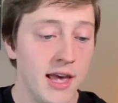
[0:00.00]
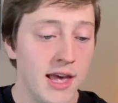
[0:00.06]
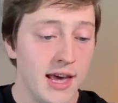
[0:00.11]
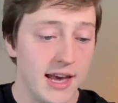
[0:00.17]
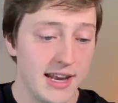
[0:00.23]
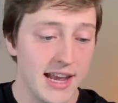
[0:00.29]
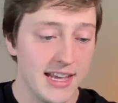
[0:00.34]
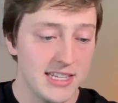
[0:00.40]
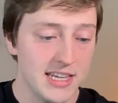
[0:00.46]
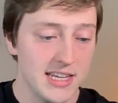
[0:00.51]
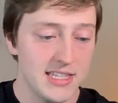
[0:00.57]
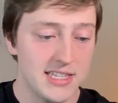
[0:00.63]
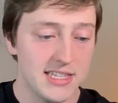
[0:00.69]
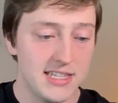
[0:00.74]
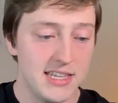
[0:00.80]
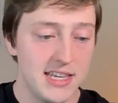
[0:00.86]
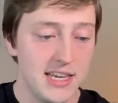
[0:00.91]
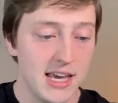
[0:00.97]
And as you can
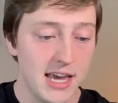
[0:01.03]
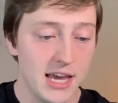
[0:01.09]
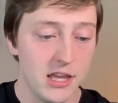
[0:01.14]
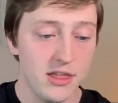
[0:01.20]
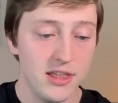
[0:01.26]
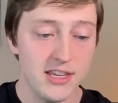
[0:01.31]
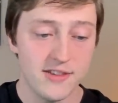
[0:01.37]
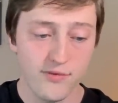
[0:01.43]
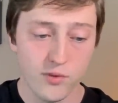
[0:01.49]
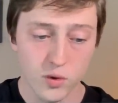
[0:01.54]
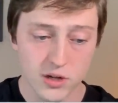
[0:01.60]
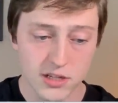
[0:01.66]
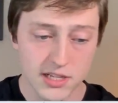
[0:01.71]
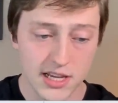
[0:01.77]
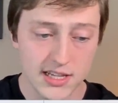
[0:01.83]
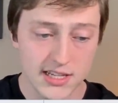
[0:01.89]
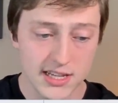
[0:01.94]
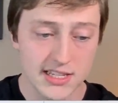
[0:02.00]
see, in these four
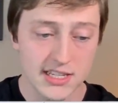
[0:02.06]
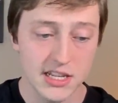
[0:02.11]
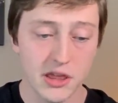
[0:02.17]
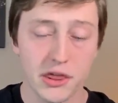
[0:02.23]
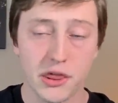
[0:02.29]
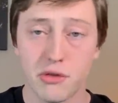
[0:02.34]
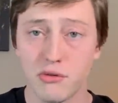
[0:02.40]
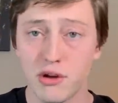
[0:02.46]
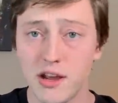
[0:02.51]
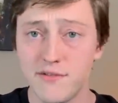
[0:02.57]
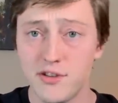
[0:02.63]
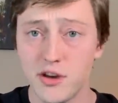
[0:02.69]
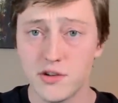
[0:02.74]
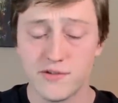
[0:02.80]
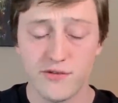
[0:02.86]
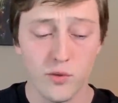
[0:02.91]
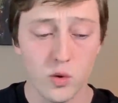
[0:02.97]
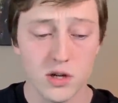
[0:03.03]
seasons, in three of
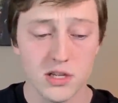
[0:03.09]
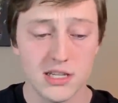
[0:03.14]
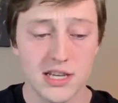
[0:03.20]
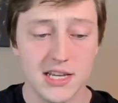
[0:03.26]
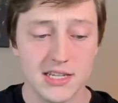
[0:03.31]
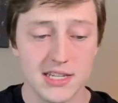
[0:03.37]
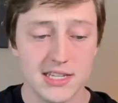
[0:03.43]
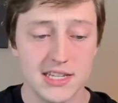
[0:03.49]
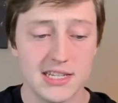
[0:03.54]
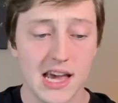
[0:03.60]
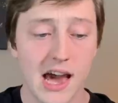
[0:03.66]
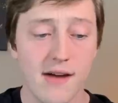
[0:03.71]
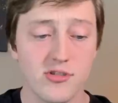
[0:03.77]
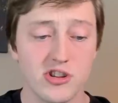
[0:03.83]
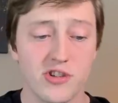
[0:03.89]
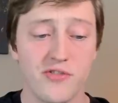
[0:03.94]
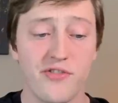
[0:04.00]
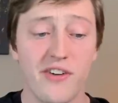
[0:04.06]
those four seasons, he's
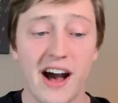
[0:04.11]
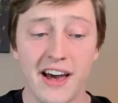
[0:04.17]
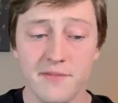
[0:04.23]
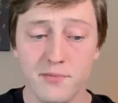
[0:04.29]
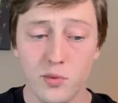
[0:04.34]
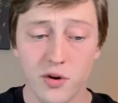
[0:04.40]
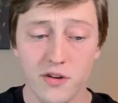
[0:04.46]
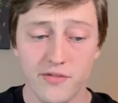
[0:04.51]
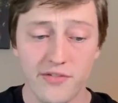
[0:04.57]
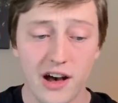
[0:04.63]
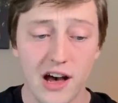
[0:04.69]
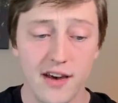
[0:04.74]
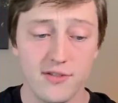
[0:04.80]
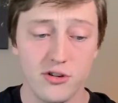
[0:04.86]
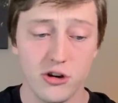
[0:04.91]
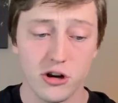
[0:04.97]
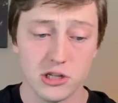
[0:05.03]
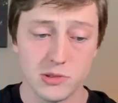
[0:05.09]
averaged 5.5
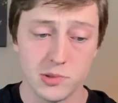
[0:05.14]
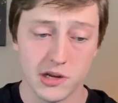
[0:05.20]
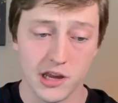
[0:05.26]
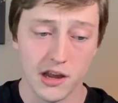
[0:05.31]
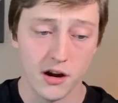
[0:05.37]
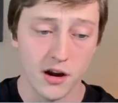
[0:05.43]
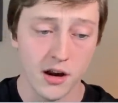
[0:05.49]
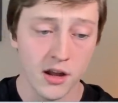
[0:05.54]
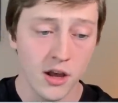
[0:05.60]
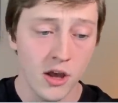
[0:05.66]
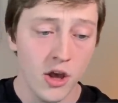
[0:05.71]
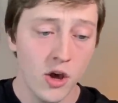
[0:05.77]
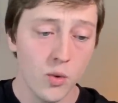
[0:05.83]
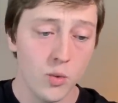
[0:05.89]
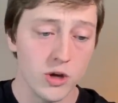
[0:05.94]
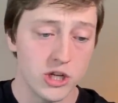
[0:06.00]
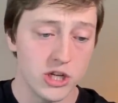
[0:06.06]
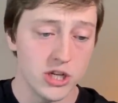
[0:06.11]
yards per carry,
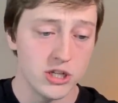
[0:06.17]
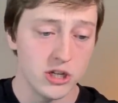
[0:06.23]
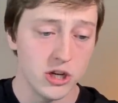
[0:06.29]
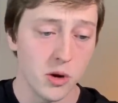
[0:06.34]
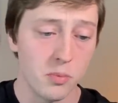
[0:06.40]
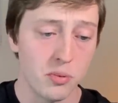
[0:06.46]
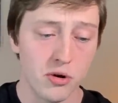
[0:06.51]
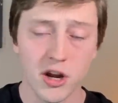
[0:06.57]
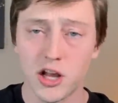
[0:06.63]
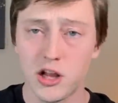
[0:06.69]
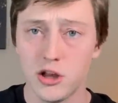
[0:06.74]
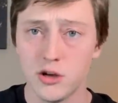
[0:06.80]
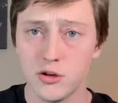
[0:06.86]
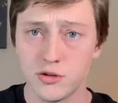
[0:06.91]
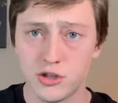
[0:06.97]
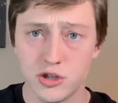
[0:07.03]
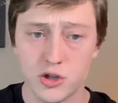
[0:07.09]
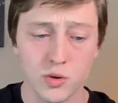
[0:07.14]
which is, you know, pretty
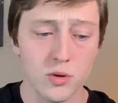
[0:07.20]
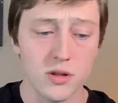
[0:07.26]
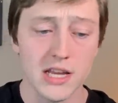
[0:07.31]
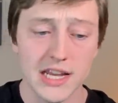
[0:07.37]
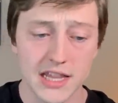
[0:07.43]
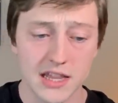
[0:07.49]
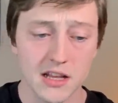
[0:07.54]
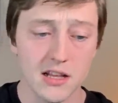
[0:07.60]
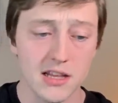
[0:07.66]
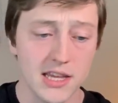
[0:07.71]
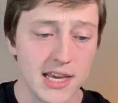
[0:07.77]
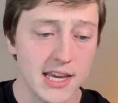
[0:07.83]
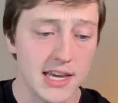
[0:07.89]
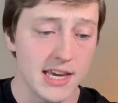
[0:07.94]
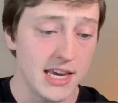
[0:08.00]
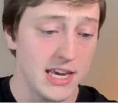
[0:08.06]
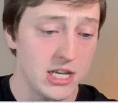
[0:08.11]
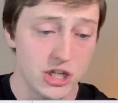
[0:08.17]
close to leading the
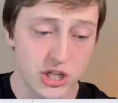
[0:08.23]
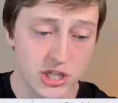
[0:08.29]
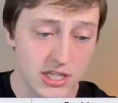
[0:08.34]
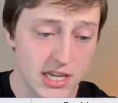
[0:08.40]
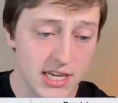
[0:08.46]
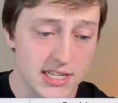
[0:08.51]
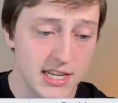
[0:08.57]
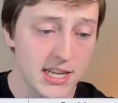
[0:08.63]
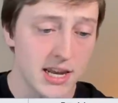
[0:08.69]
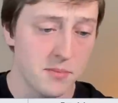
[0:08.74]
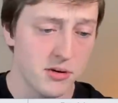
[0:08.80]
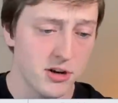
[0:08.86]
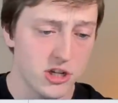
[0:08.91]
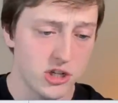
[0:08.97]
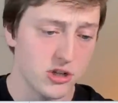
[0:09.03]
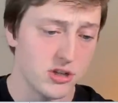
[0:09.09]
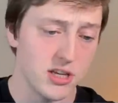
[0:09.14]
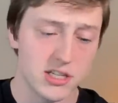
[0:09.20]
league each season. I'm pretty
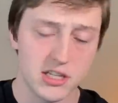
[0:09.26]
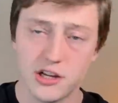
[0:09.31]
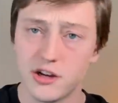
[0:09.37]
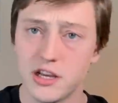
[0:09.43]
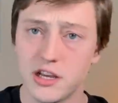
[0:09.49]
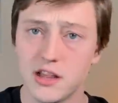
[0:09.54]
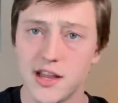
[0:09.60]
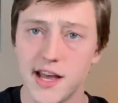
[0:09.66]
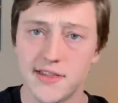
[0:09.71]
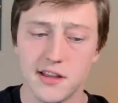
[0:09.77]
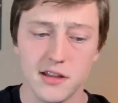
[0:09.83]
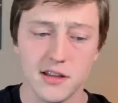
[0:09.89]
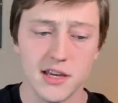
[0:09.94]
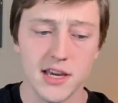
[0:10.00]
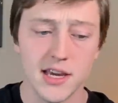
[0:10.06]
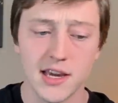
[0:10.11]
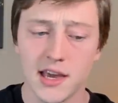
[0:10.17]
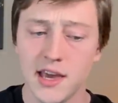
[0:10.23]
sure this year he led the
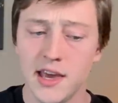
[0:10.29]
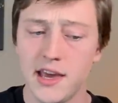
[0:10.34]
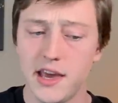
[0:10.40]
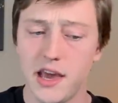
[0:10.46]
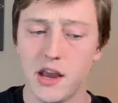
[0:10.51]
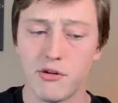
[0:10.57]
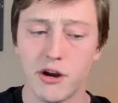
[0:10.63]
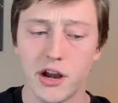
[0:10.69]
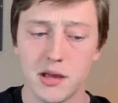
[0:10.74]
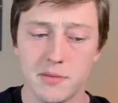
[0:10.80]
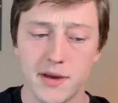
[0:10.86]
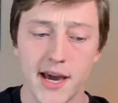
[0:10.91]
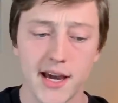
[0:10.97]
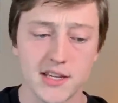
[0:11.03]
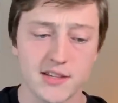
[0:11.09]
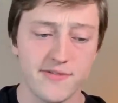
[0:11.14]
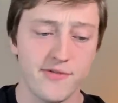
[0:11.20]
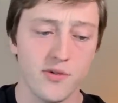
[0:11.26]
league in running
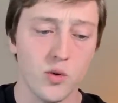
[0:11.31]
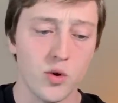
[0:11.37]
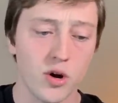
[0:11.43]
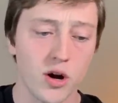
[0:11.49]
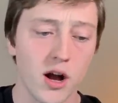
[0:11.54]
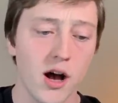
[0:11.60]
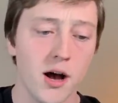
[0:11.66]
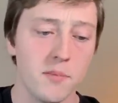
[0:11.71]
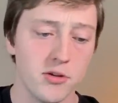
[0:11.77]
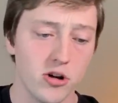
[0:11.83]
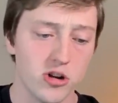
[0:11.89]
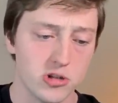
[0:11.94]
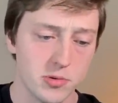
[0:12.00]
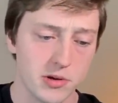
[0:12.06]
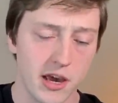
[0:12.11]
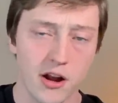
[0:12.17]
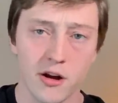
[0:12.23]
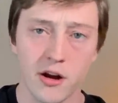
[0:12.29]
backs for yards per
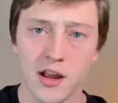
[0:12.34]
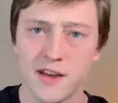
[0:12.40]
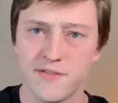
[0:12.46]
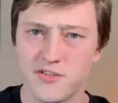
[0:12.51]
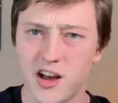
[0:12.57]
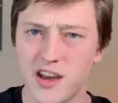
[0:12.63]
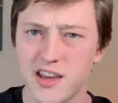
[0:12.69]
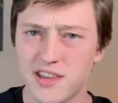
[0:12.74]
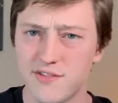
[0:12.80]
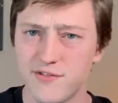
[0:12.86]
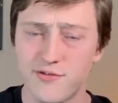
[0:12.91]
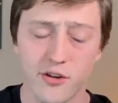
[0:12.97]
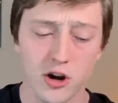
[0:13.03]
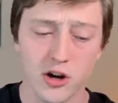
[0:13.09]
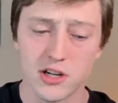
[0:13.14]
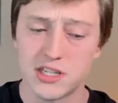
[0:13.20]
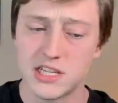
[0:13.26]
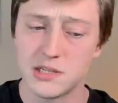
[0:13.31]
carry. If not
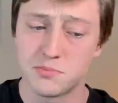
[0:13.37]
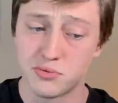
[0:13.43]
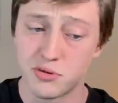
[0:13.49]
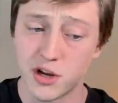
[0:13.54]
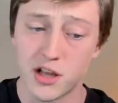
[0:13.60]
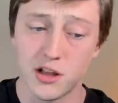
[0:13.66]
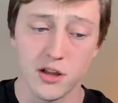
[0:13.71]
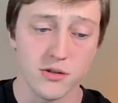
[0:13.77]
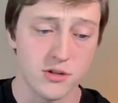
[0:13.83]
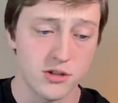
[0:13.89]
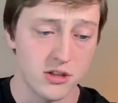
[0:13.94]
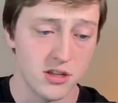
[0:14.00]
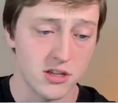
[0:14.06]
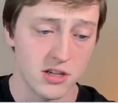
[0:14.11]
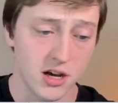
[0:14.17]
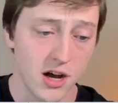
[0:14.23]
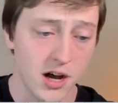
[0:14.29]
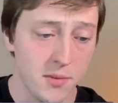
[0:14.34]
first, he's pretty close to the
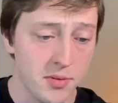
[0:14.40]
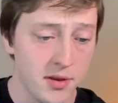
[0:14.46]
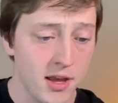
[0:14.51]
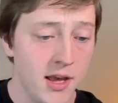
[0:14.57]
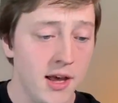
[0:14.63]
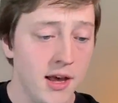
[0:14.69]
top.